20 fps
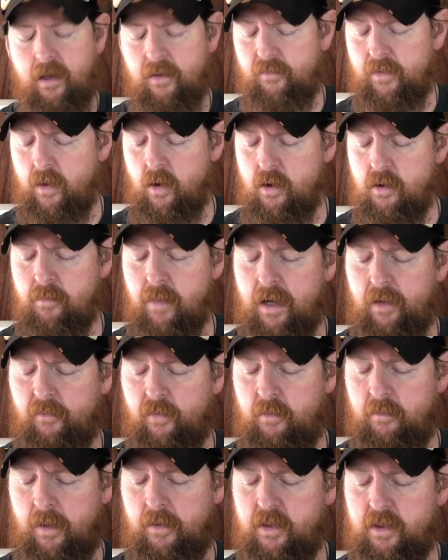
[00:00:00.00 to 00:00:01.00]
I haven't heard back
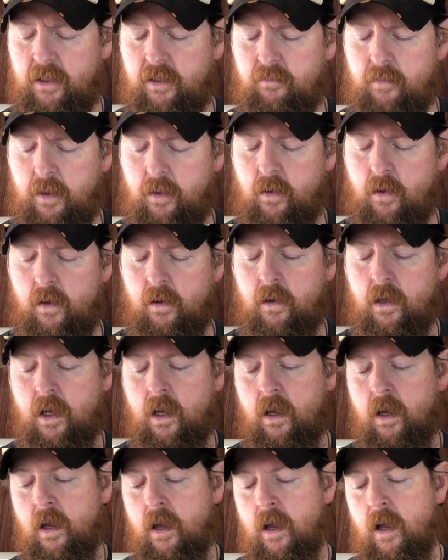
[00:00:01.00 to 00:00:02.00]
from him. I should give him a call.
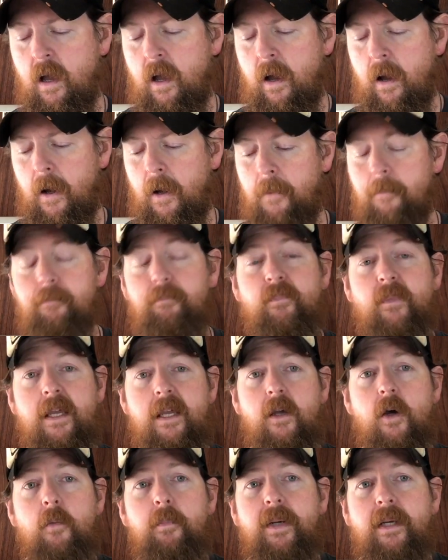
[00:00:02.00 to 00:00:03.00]
Um,
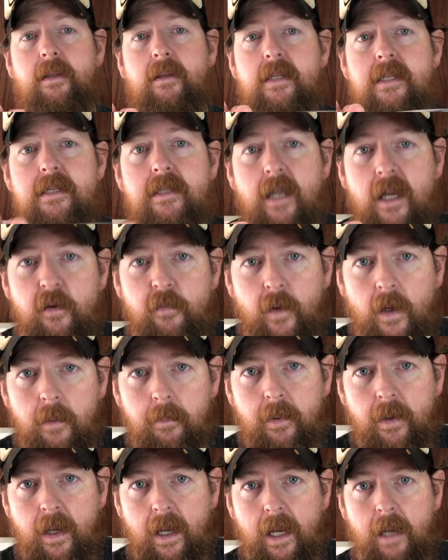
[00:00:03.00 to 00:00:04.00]
Nico picked this knife
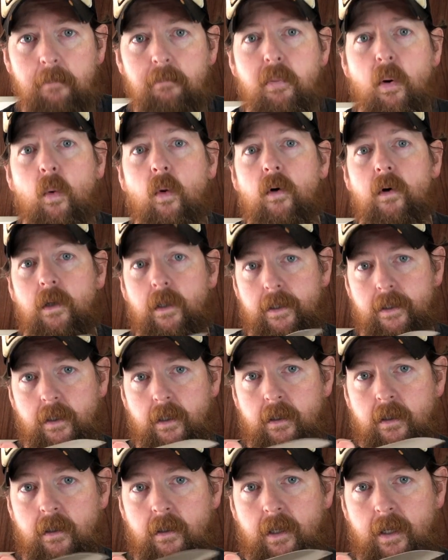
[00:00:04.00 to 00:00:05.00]
up at Portland
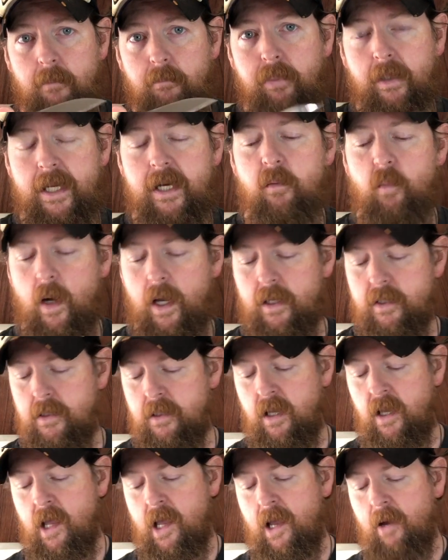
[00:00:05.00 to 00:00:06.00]
at Blade
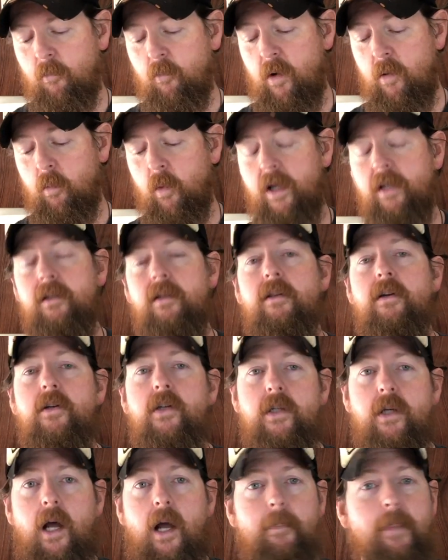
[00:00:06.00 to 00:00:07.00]
West. We went to their
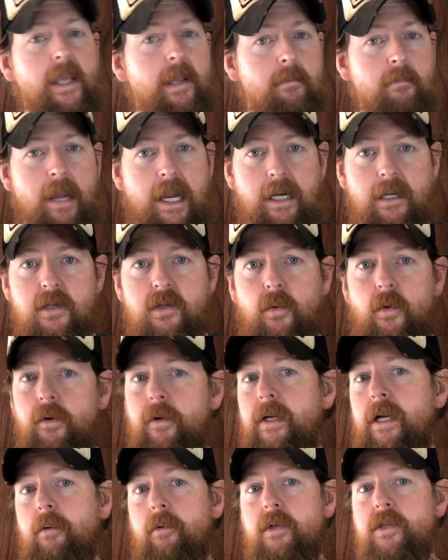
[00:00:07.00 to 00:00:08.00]
shop. He made his
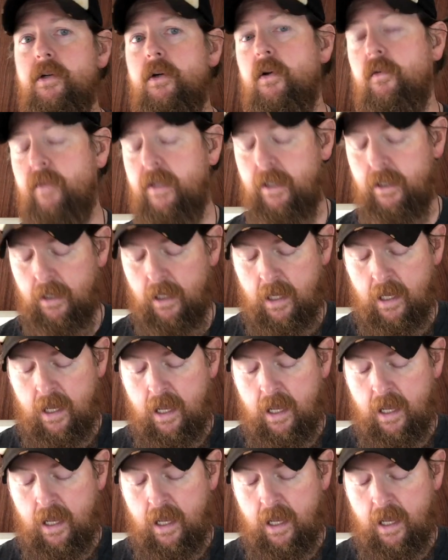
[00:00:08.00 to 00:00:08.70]
order. He reserved it.